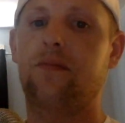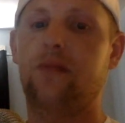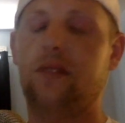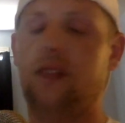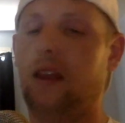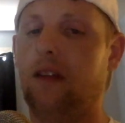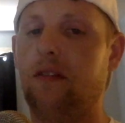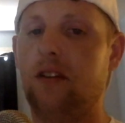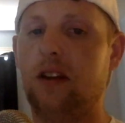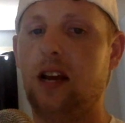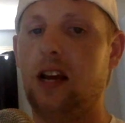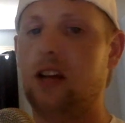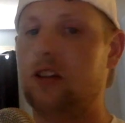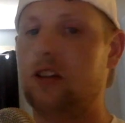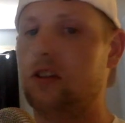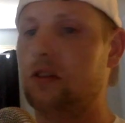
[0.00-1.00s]
They have the
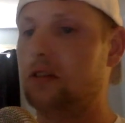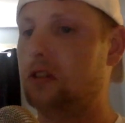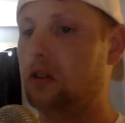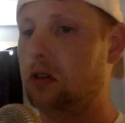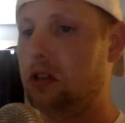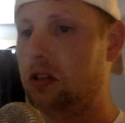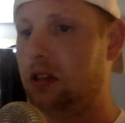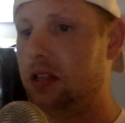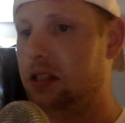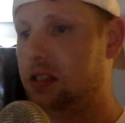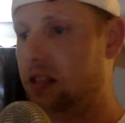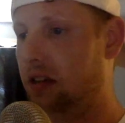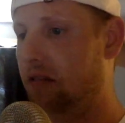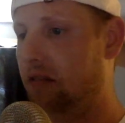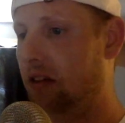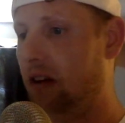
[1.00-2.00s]
National Socialists.
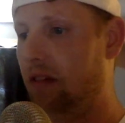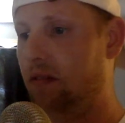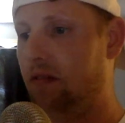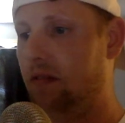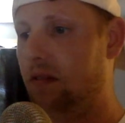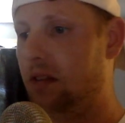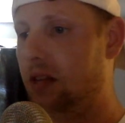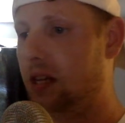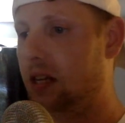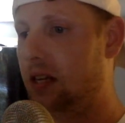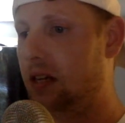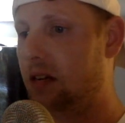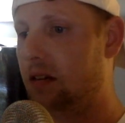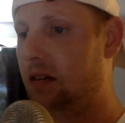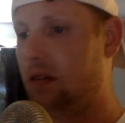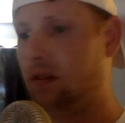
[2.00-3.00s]
They have the,
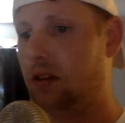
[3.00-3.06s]
or